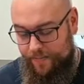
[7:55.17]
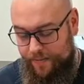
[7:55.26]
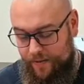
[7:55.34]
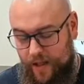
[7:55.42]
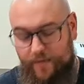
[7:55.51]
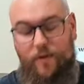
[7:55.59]

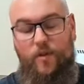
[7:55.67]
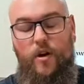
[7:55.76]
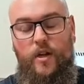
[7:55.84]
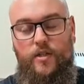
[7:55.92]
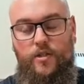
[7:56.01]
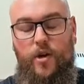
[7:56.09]
Love
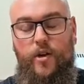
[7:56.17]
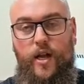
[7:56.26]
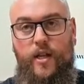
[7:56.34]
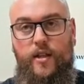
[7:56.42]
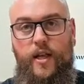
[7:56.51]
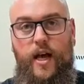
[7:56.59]
Christ, don't
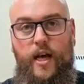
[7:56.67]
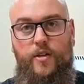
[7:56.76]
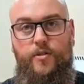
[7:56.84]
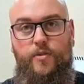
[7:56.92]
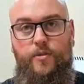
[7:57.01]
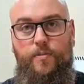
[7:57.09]
eat the
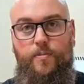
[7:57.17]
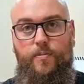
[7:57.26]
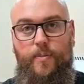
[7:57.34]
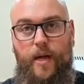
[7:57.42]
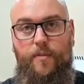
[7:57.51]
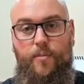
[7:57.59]
actual
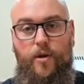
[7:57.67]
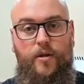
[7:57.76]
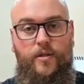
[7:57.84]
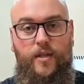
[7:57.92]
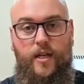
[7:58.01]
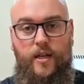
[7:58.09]
bean
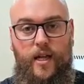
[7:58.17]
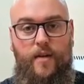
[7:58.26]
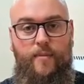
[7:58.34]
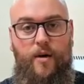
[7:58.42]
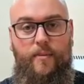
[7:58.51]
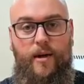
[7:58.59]
pods in
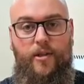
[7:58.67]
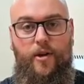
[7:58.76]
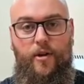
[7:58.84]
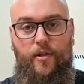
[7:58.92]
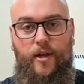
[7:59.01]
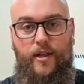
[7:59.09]
edamame
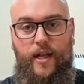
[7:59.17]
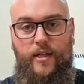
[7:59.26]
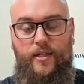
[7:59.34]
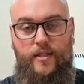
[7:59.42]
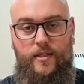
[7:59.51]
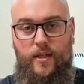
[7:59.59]
though, like that
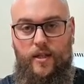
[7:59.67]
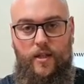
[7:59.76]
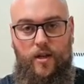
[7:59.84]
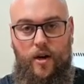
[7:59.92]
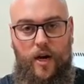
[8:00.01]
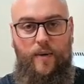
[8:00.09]
is
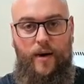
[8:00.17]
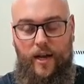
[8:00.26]
the highway to